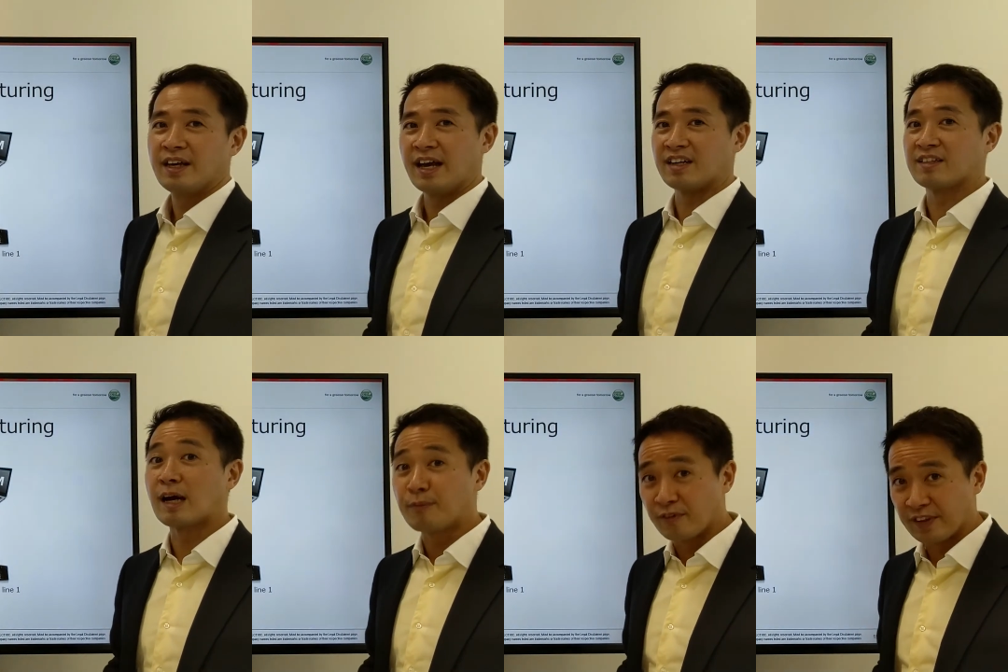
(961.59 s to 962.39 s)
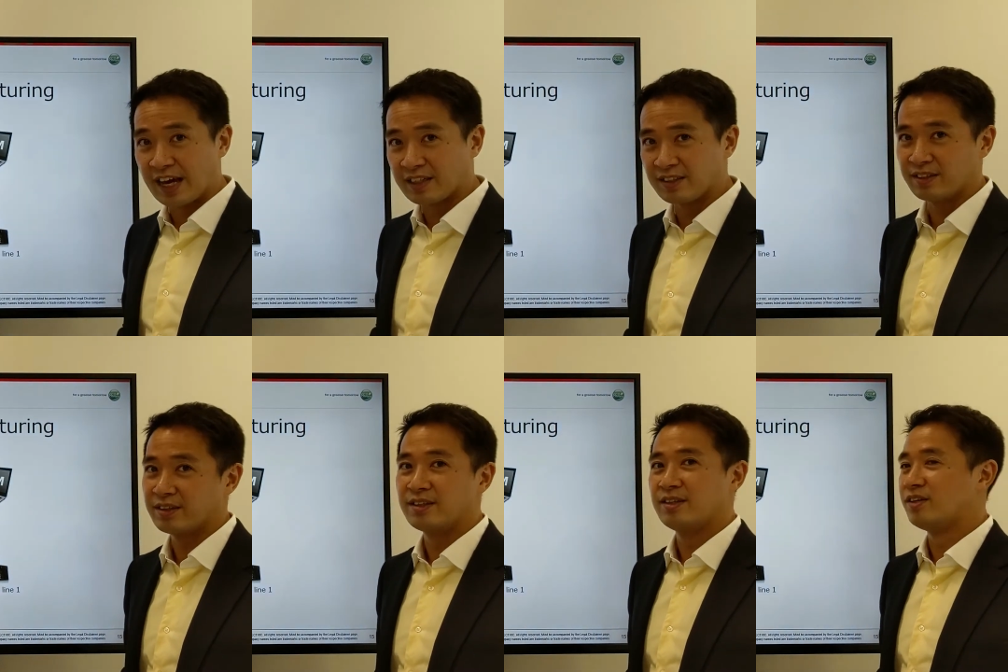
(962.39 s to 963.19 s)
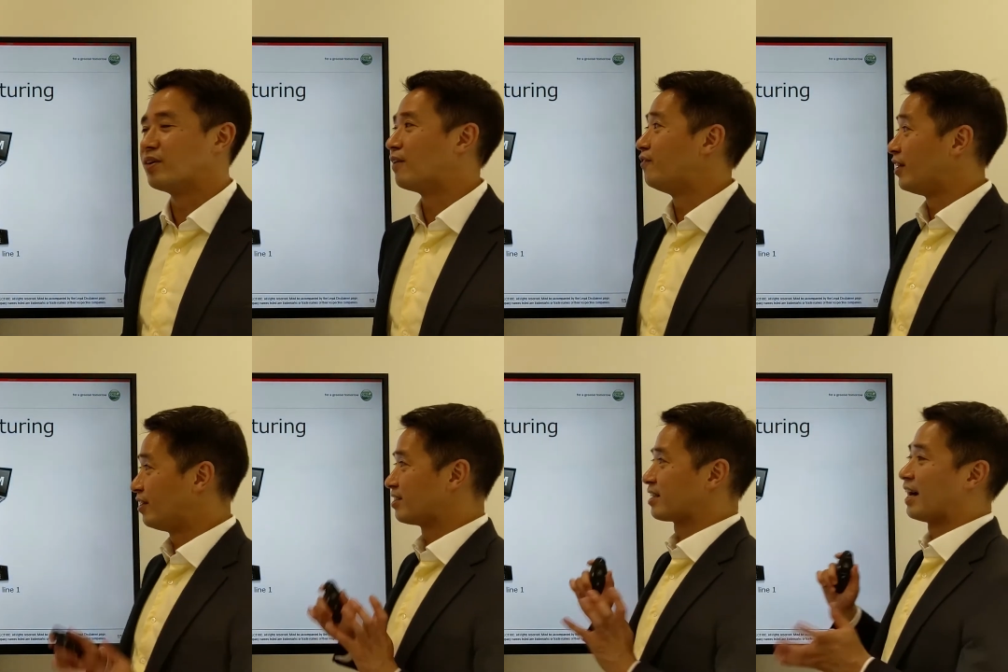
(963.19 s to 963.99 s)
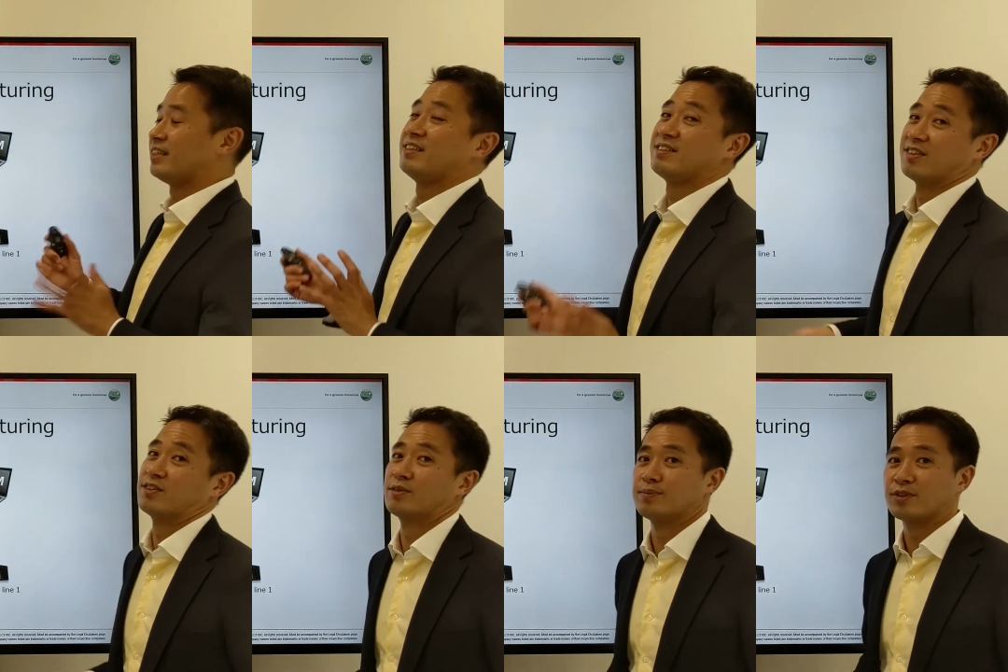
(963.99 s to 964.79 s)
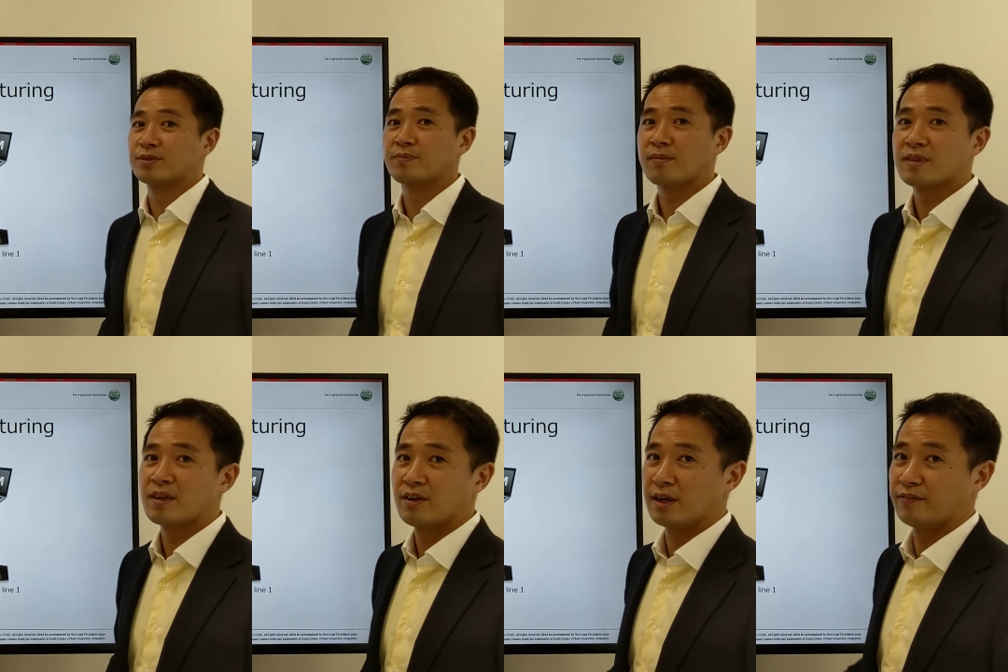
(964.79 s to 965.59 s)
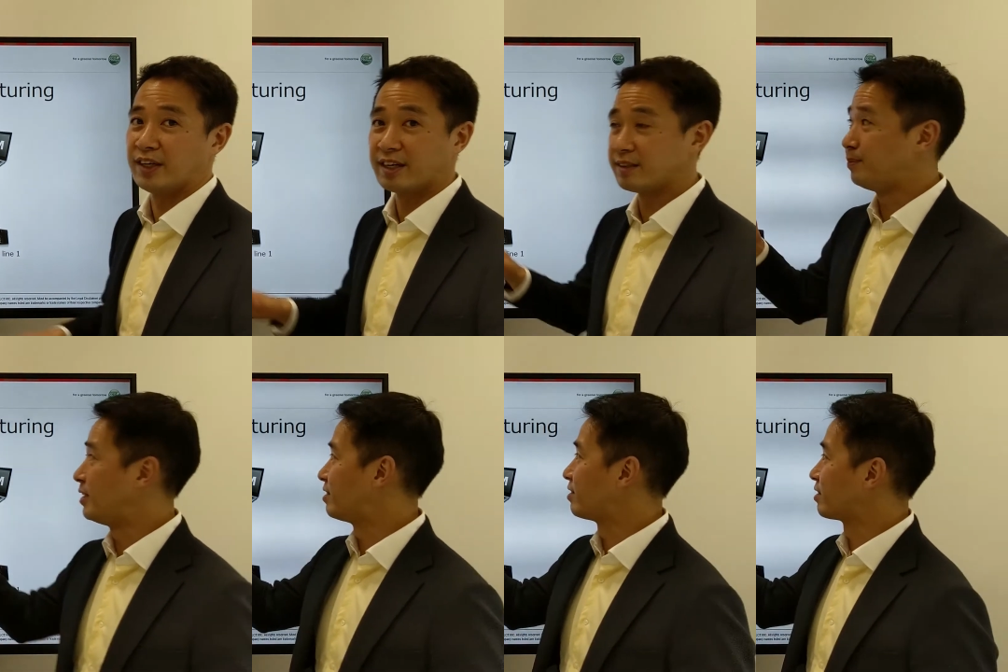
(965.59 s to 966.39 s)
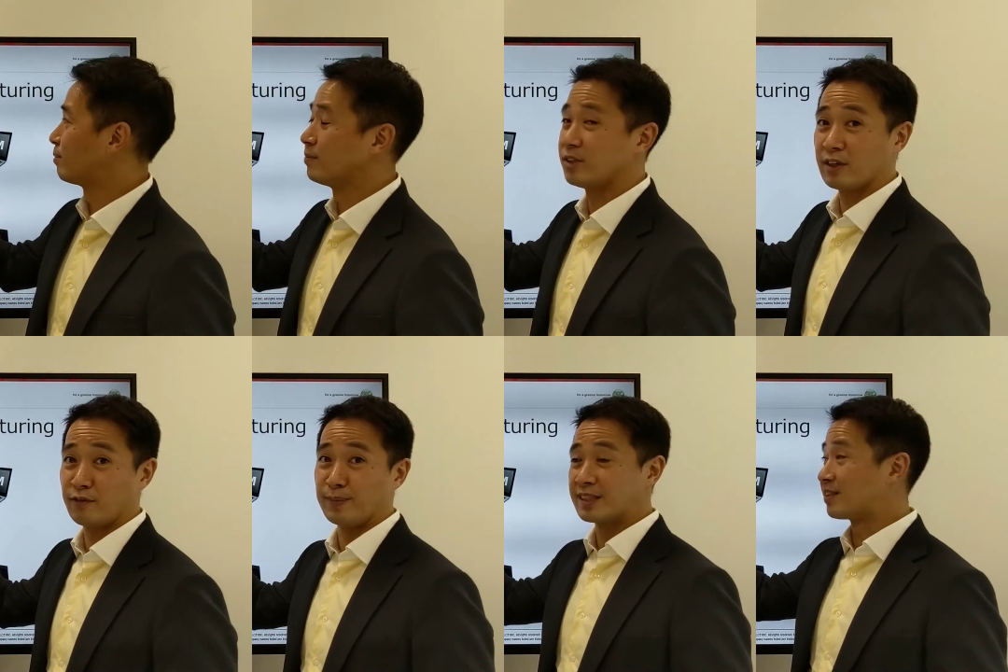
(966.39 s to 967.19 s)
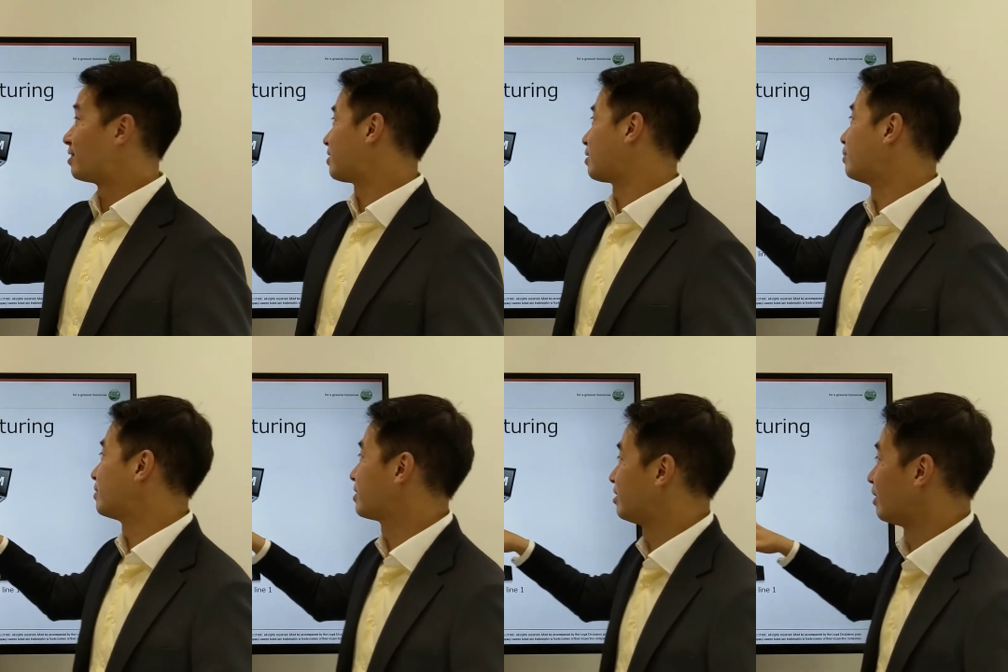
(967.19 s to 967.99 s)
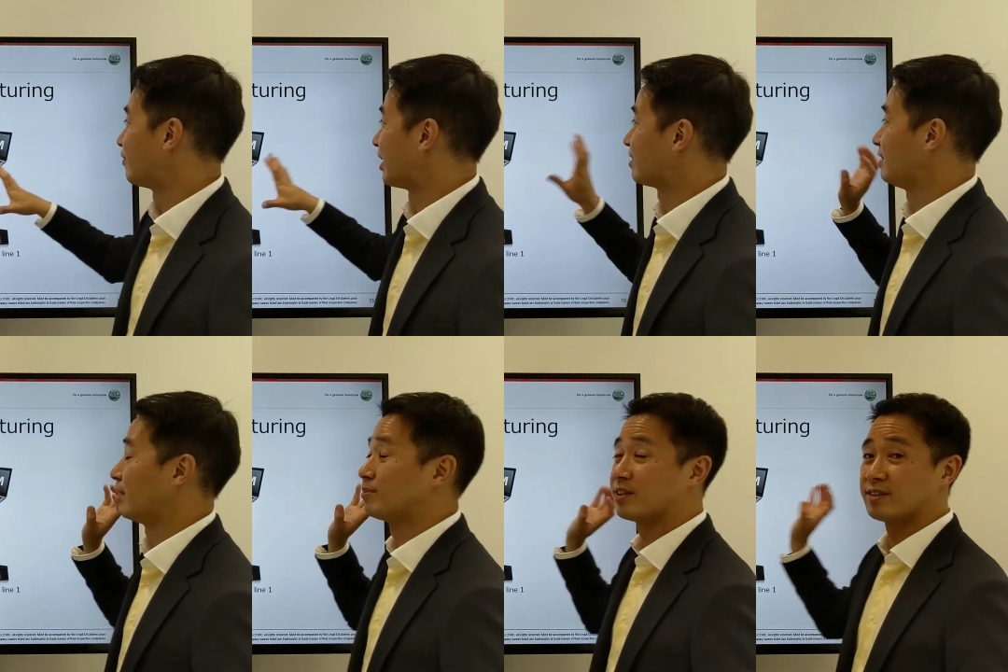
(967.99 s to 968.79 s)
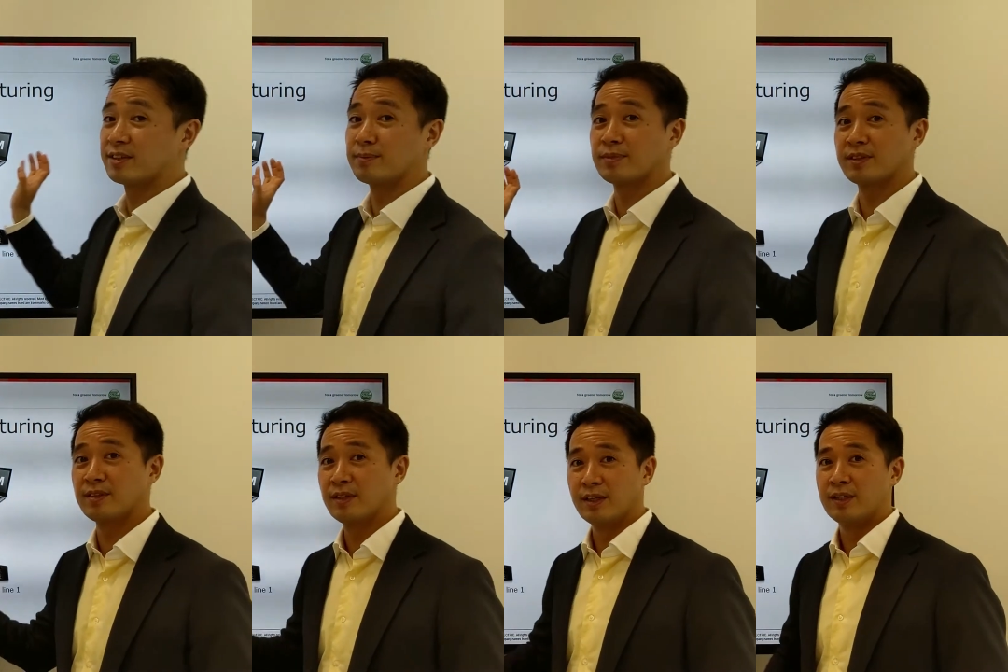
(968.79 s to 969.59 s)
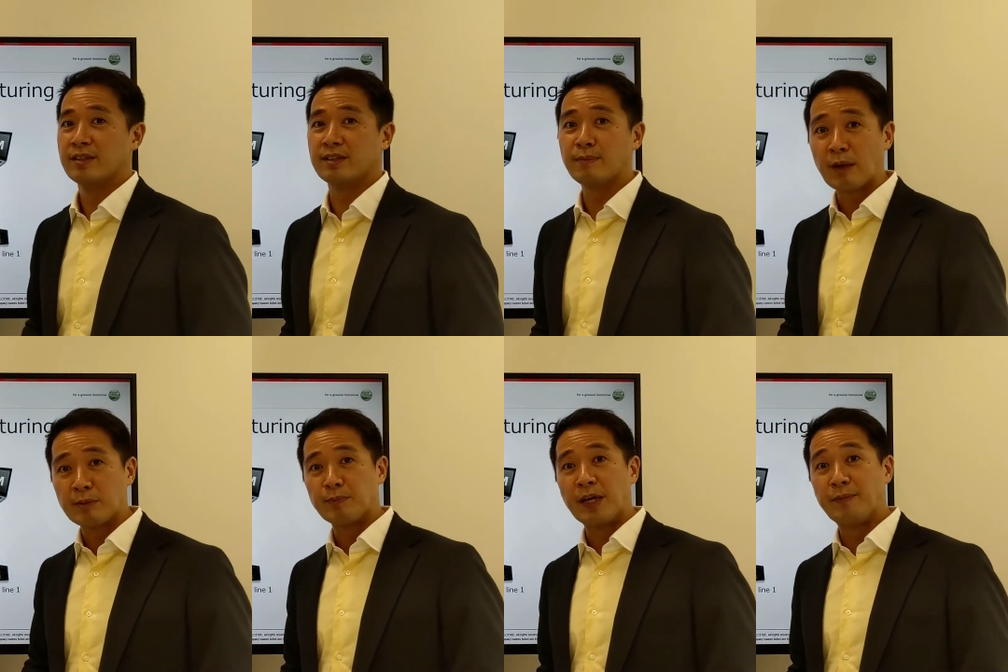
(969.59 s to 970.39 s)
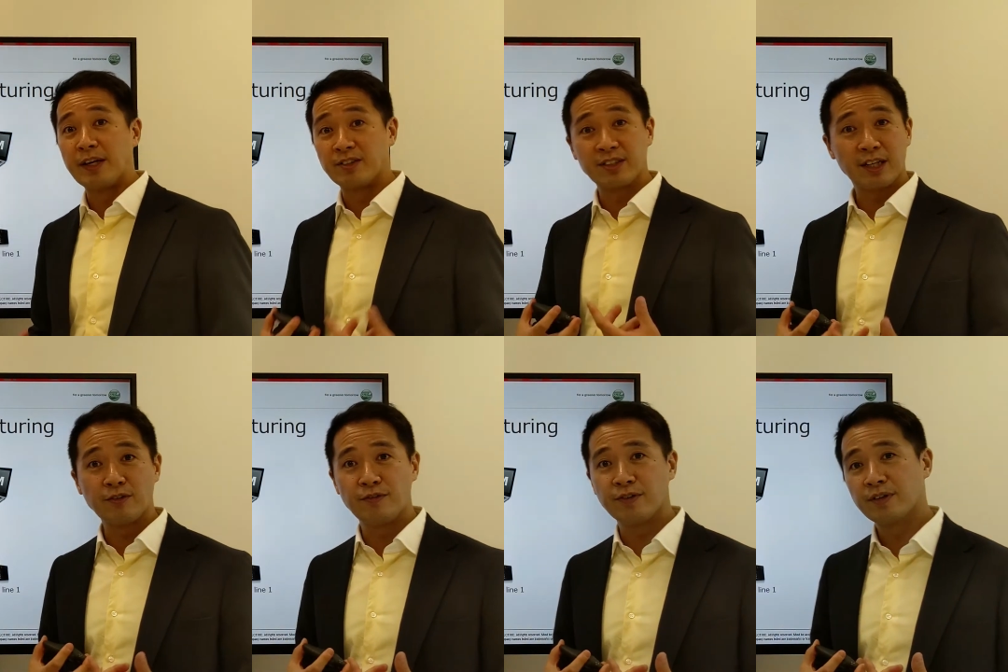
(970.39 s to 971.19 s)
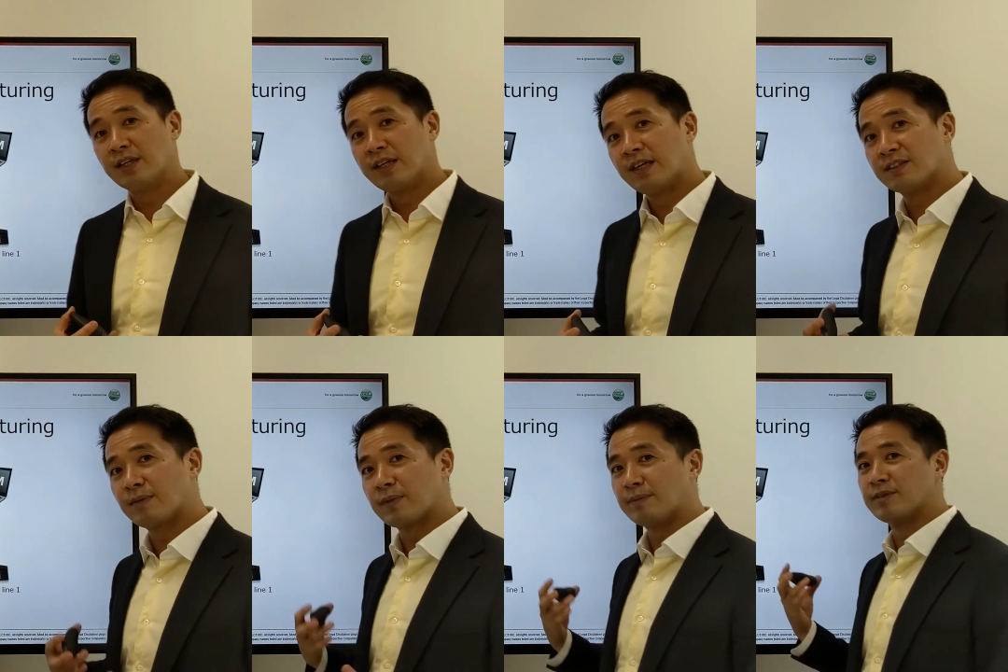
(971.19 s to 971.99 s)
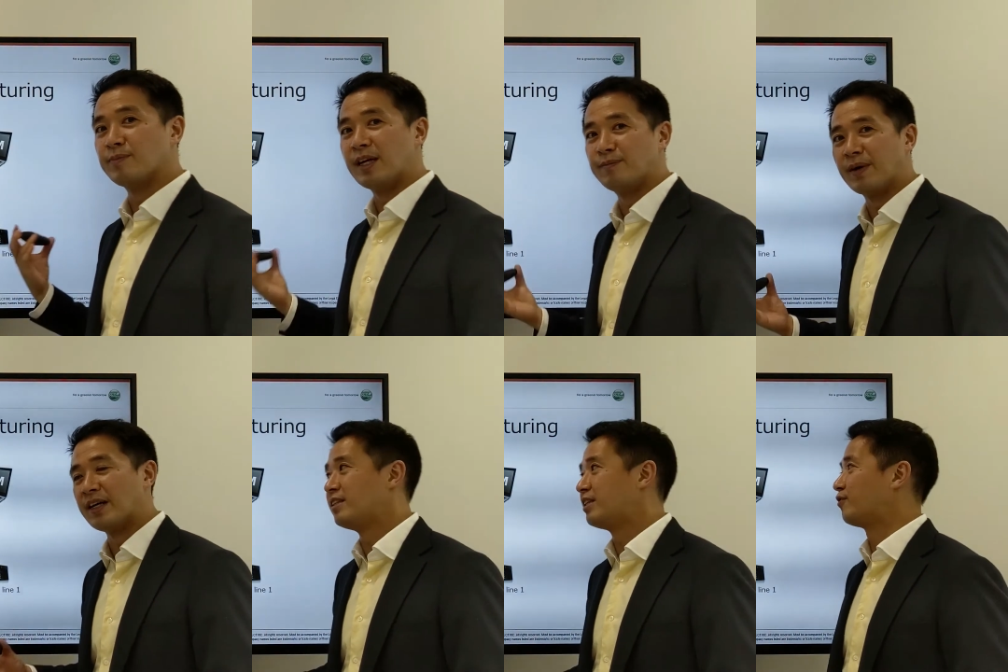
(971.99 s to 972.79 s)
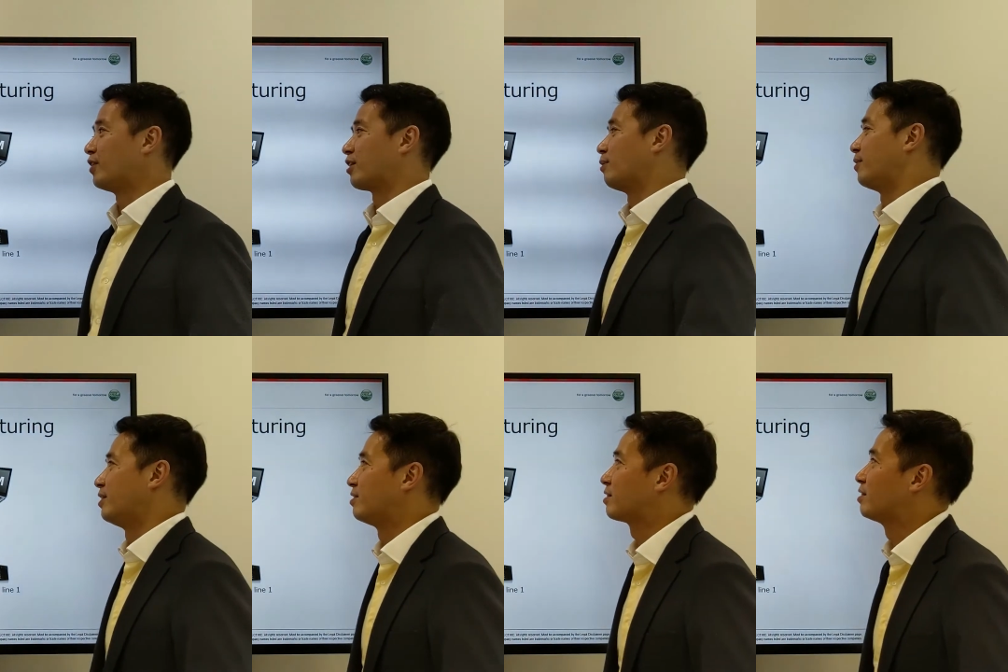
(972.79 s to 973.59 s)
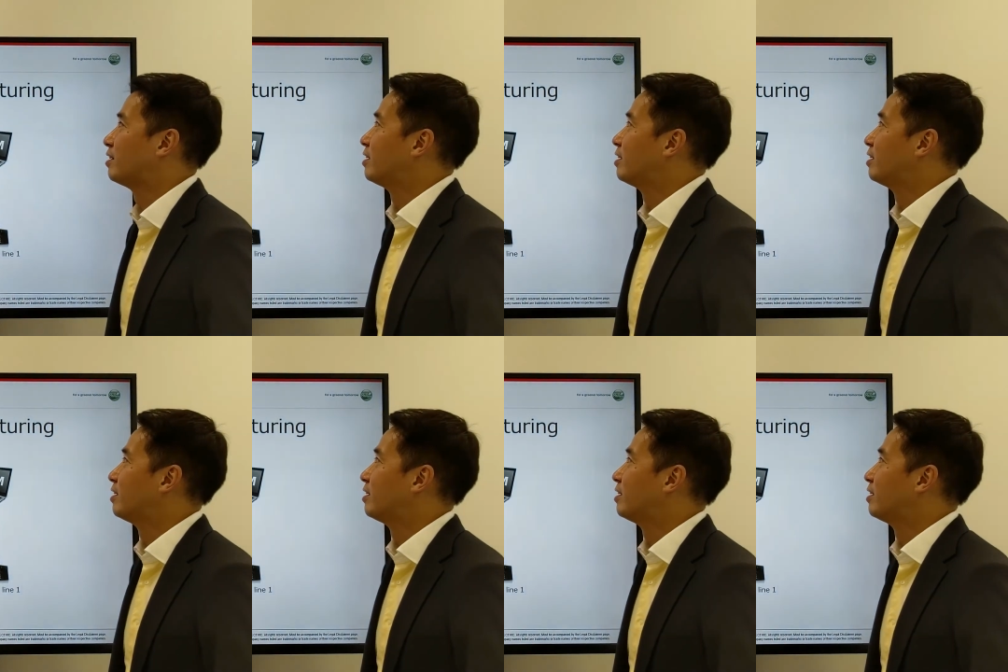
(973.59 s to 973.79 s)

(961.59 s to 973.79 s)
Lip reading: And on top of that, you have various IT systems. You have ERP systems, you have MES systems, you have SCM systems, sometimes made by yourself and sometimes made by different companies.